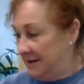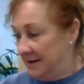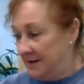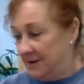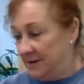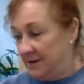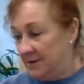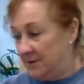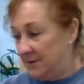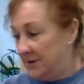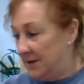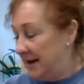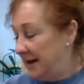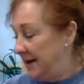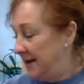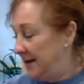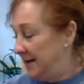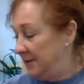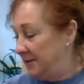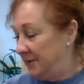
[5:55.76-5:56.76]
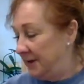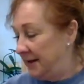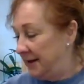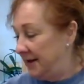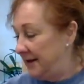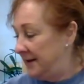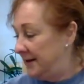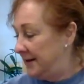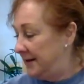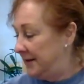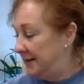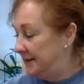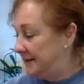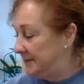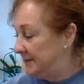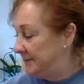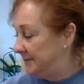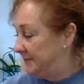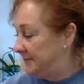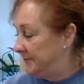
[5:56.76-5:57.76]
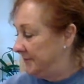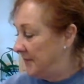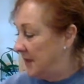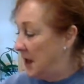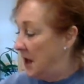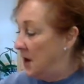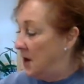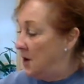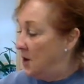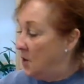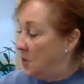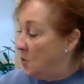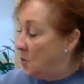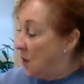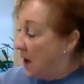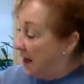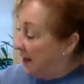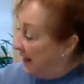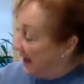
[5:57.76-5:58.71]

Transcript: Oh, Henry. While